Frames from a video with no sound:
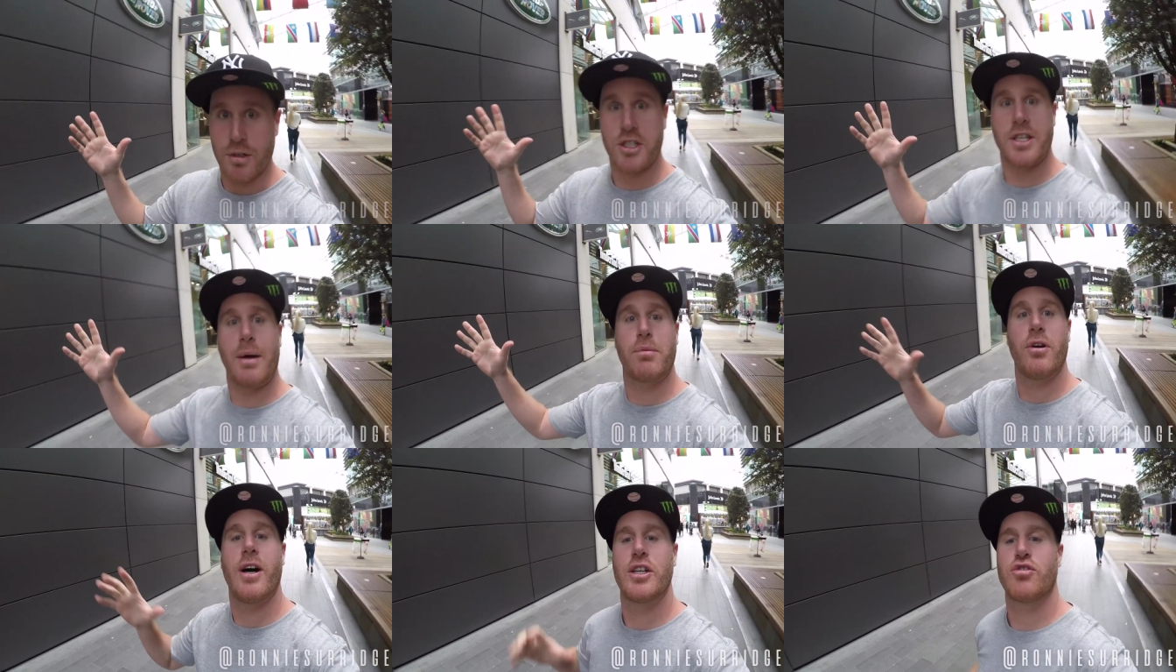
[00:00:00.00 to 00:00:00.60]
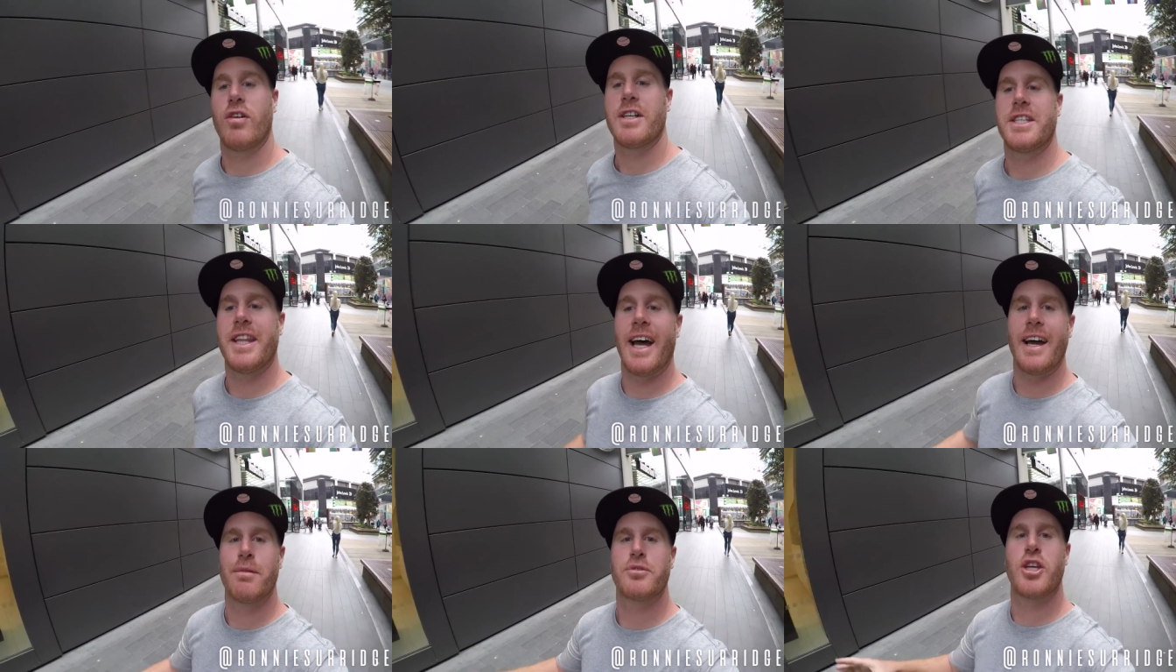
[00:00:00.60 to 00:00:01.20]
What's up, guys? Right, today
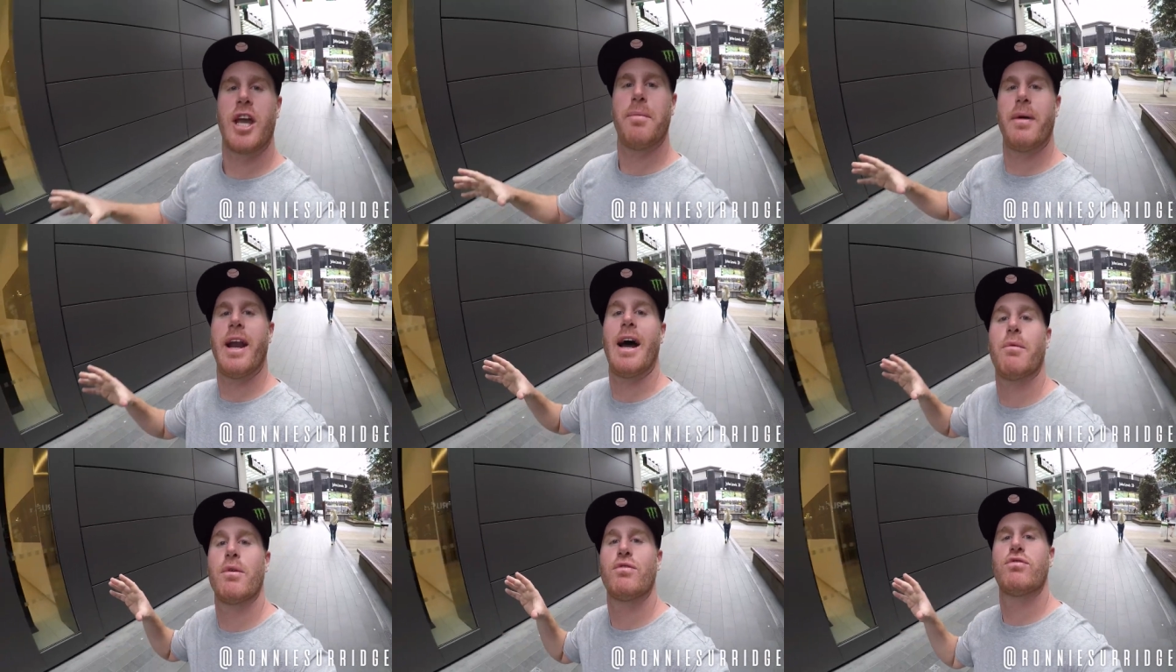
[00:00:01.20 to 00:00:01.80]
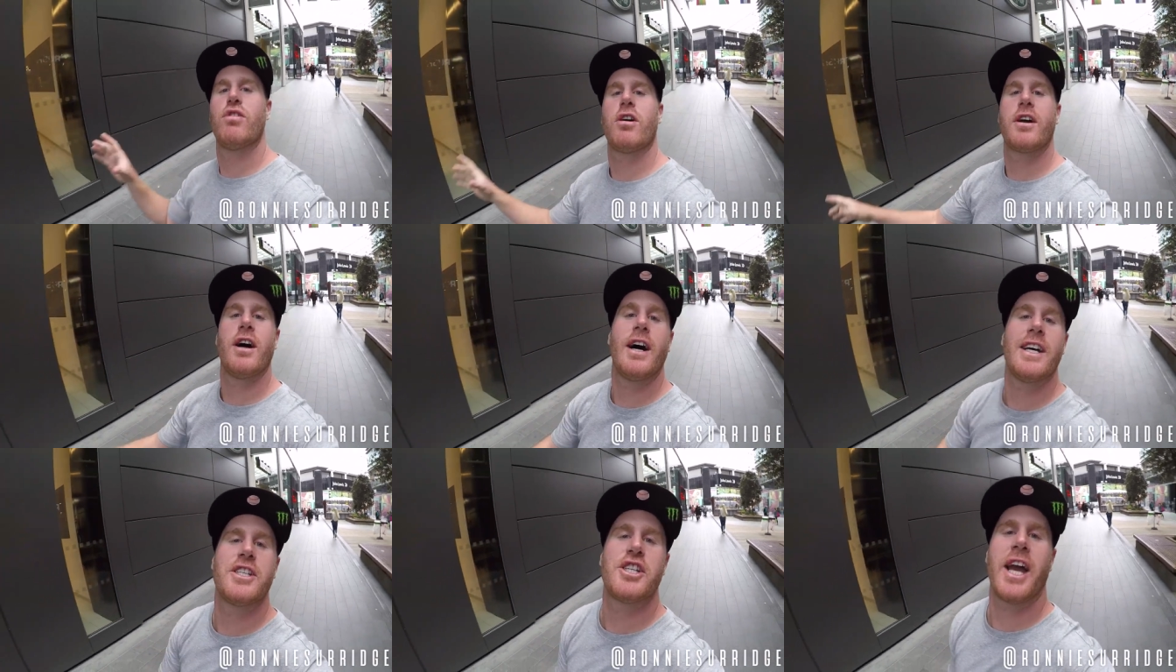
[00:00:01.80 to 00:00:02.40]
I'm teaming up with
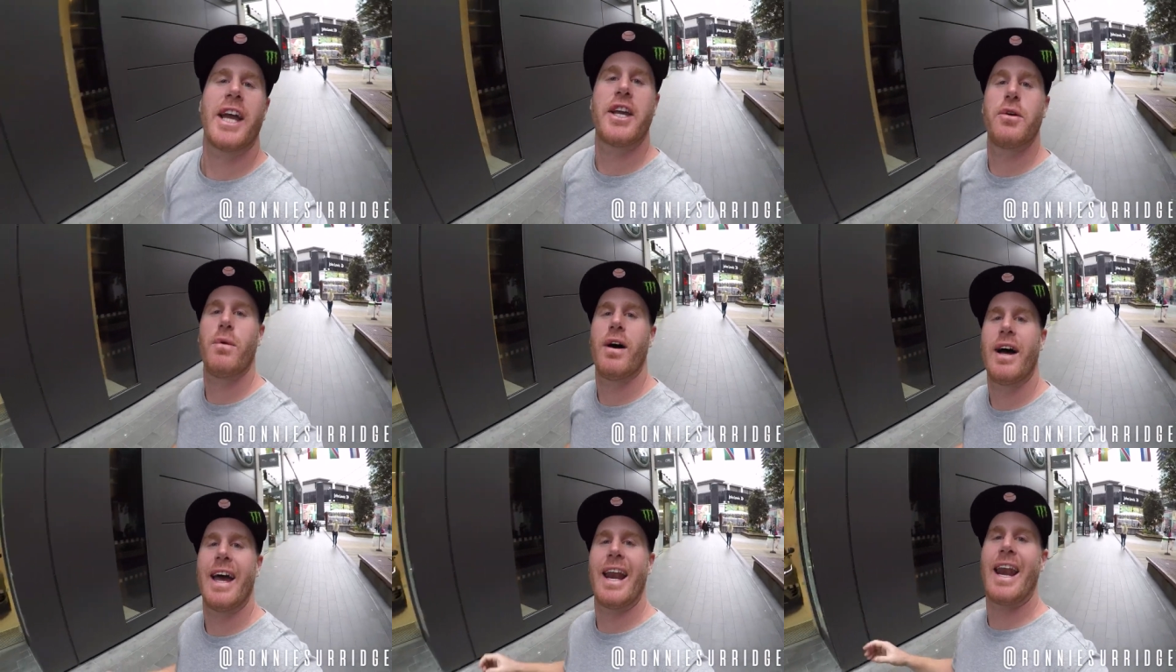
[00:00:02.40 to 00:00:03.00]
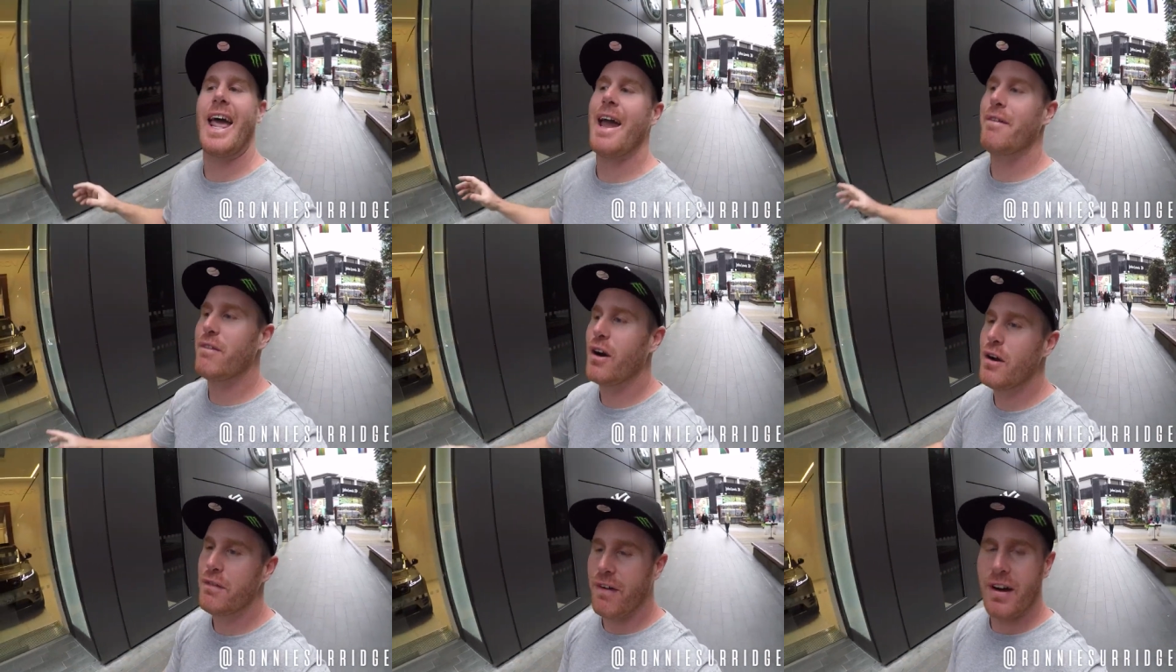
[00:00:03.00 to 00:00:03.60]
Rockar, Jaguar and Land
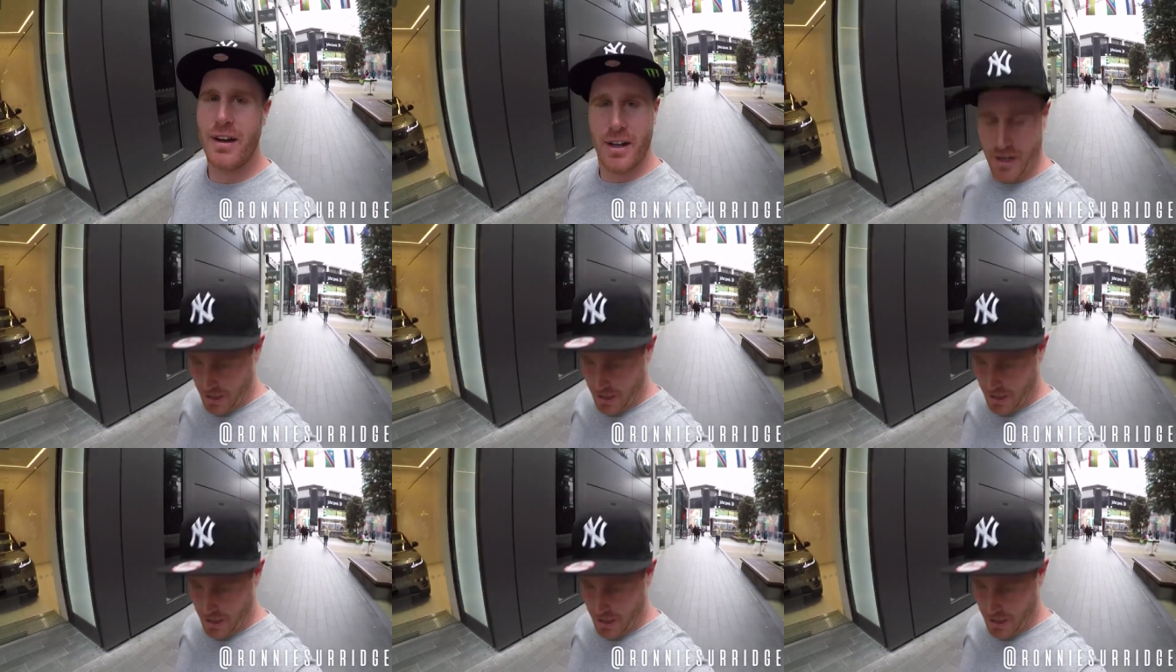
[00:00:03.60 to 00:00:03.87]
Rover.